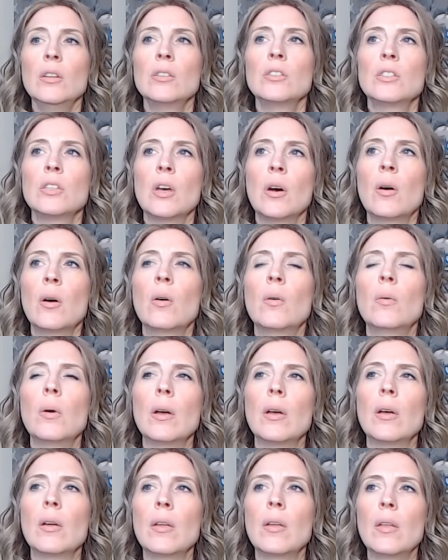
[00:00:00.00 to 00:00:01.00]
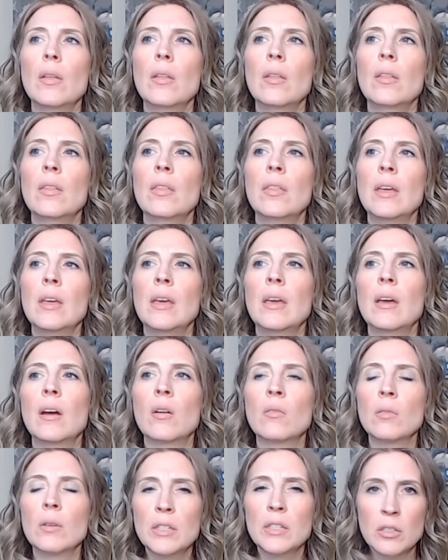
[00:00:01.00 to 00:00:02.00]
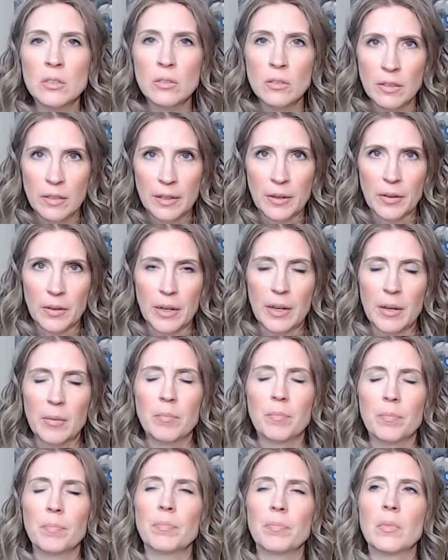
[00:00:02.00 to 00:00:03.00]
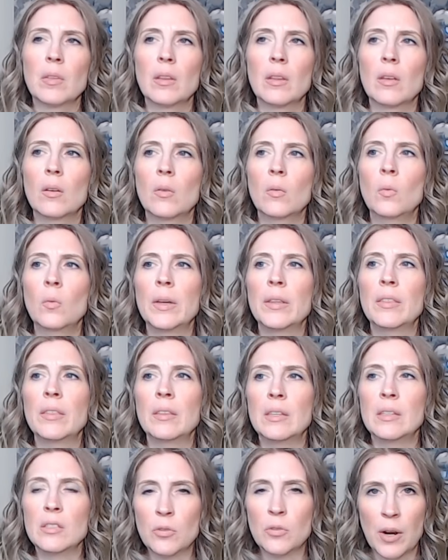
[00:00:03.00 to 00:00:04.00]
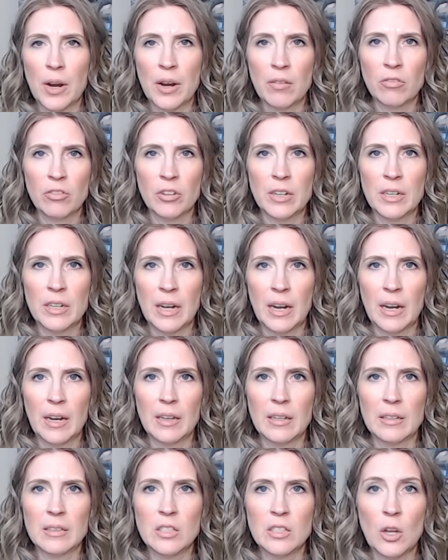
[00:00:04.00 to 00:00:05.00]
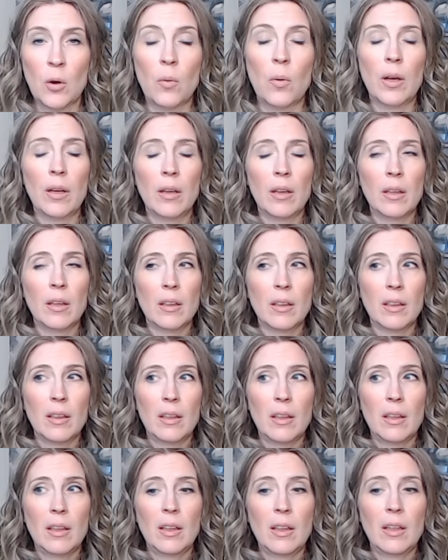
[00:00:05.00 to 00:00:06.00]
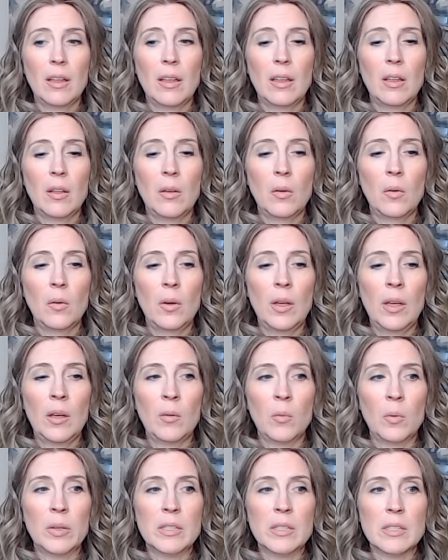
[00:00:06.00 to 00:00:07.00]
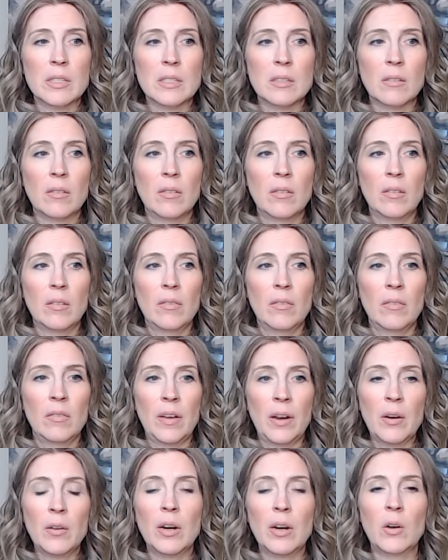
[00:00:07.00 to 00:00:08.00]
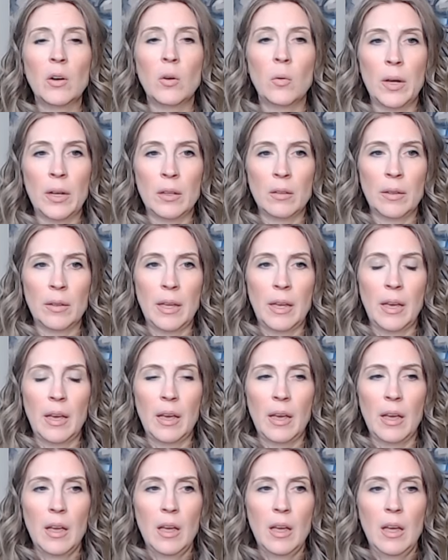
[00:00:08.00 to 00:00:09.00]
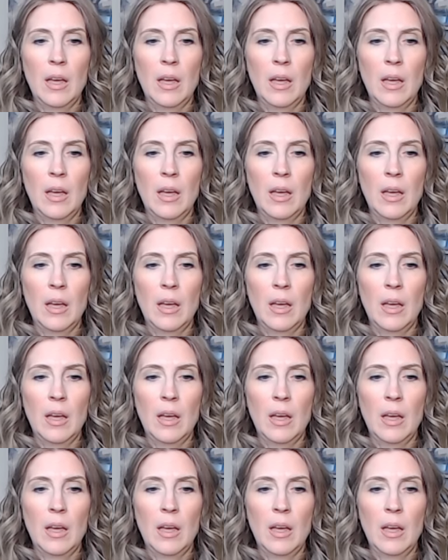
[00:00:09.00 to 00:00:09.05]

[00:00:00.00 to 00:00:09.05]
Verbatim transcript: So, the original theory with these grain free diets, so it was very quickly